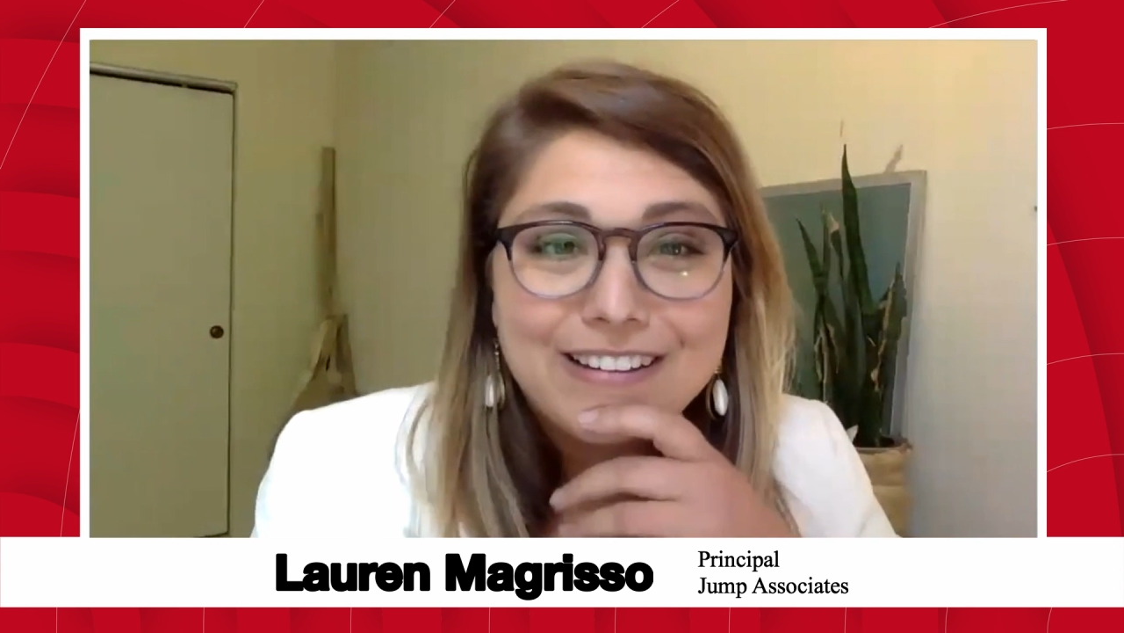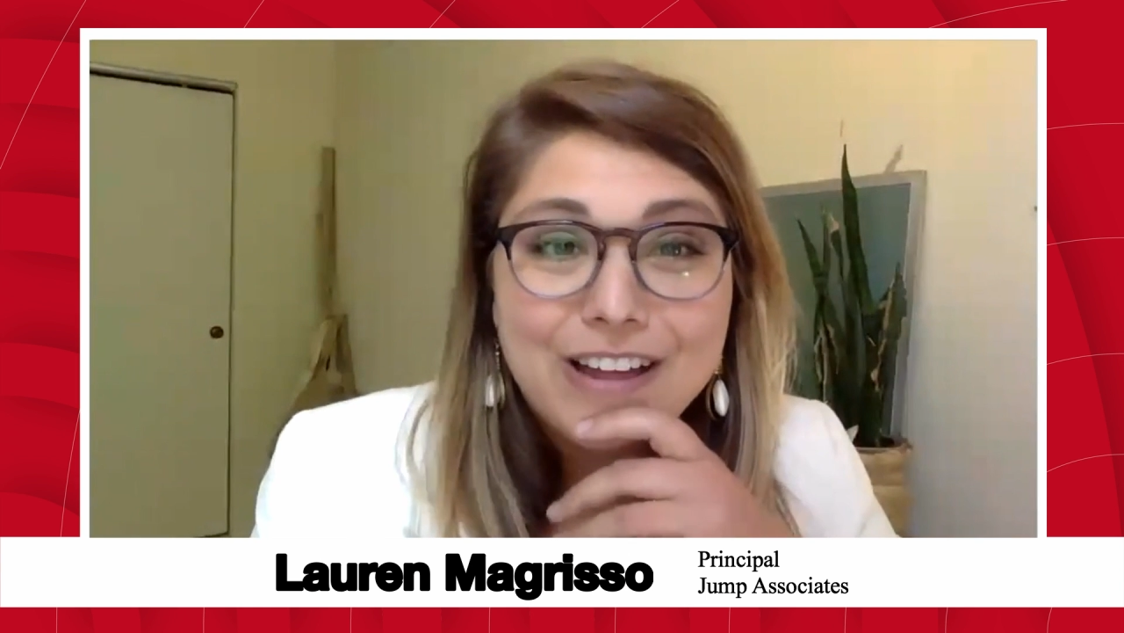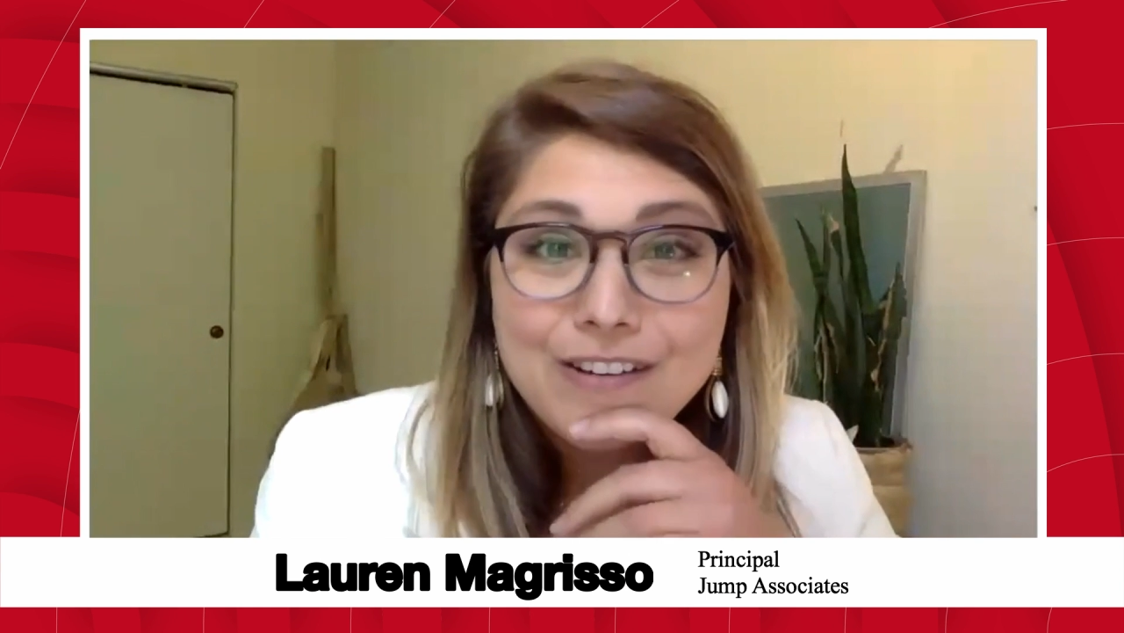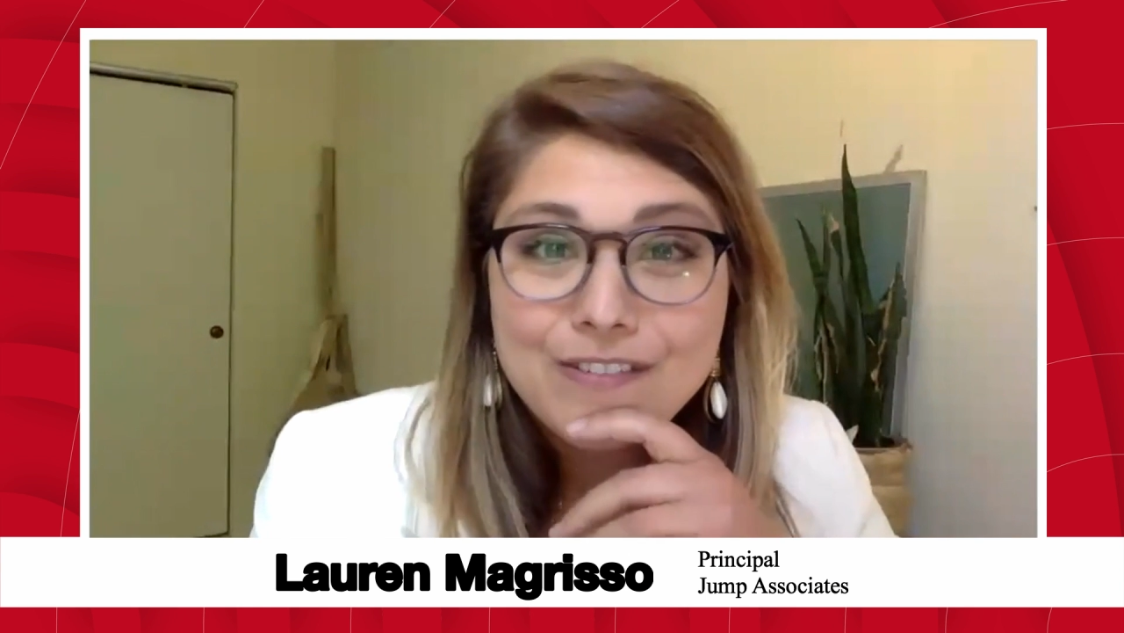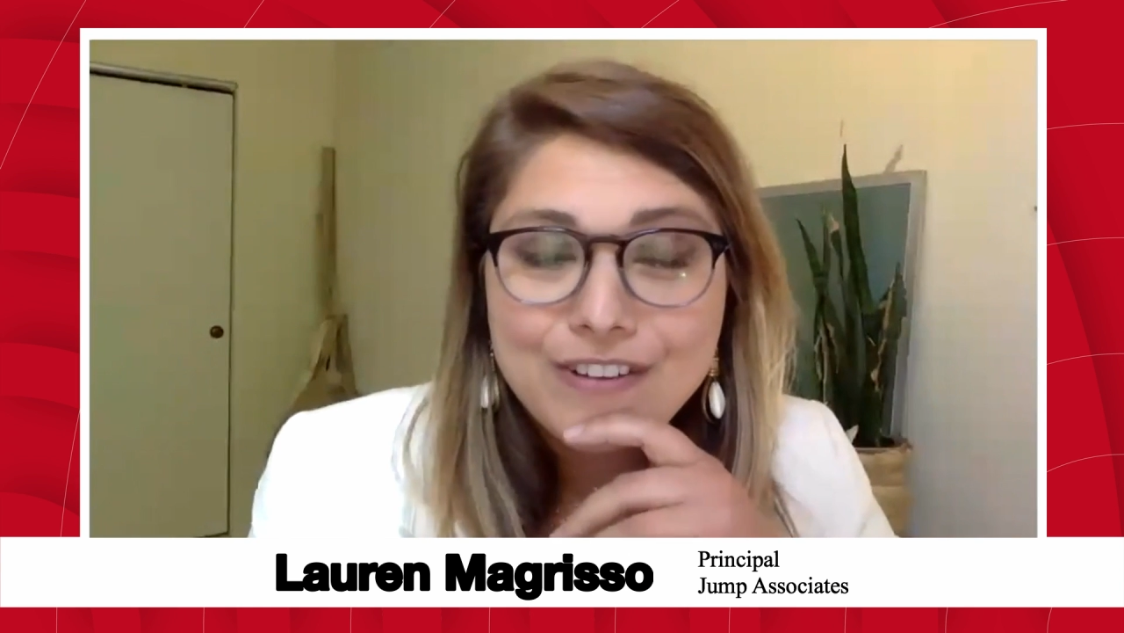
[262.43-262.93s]

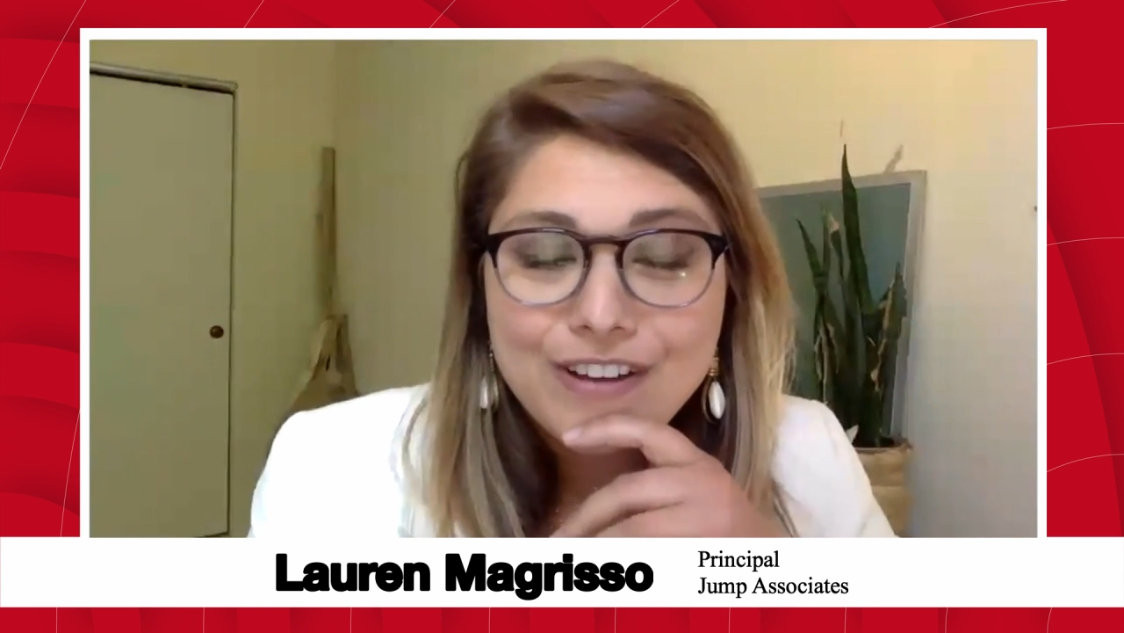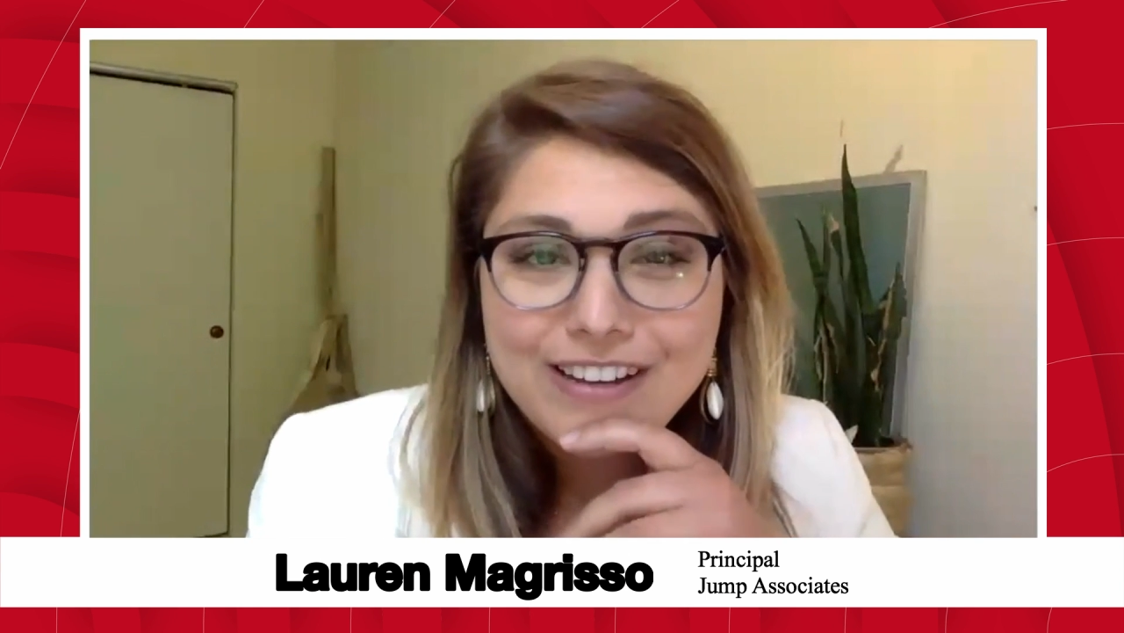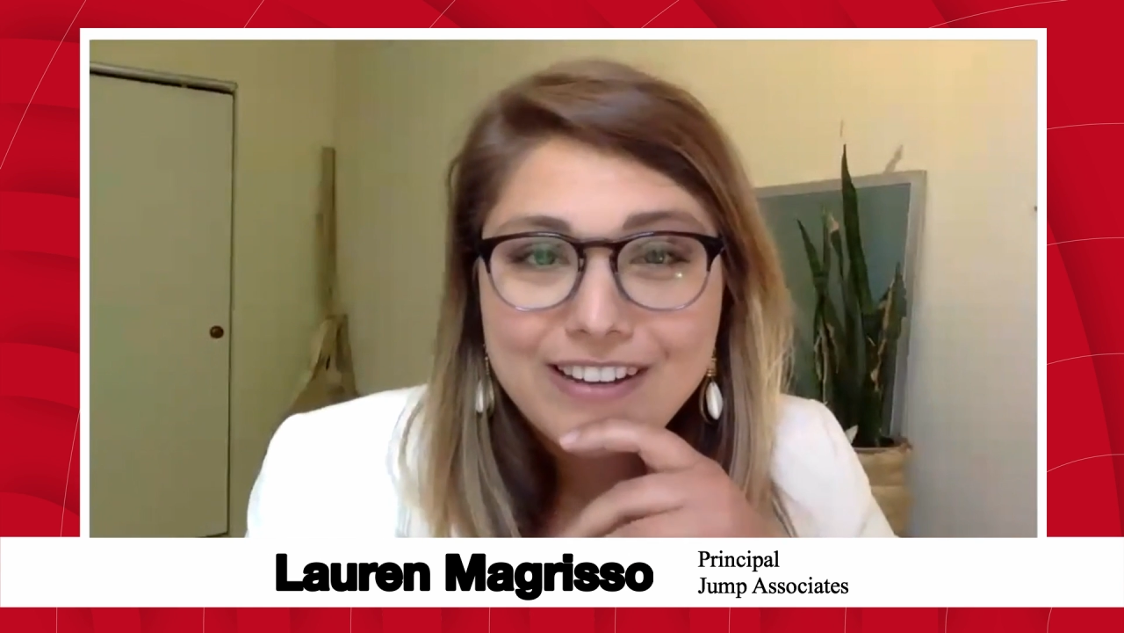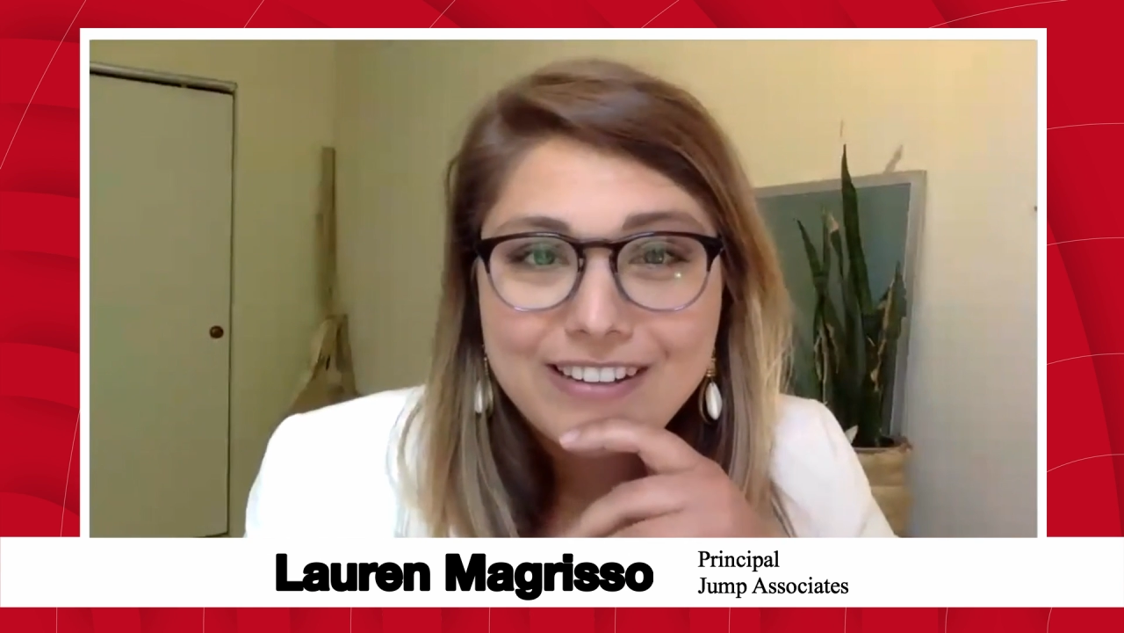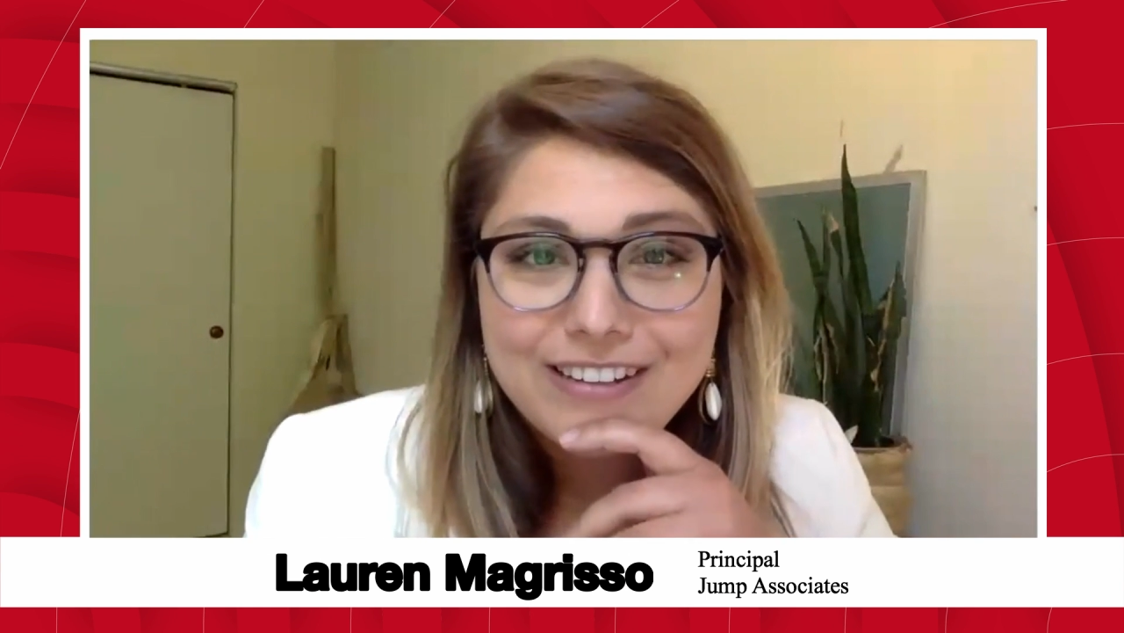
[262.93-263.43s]
lot
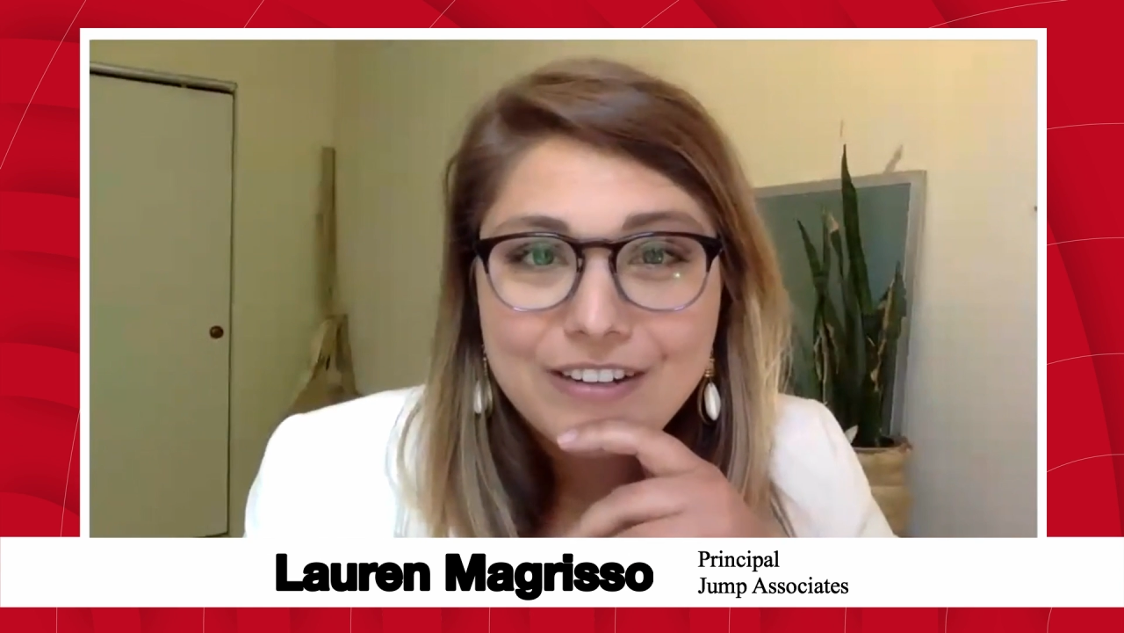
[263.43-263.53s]
of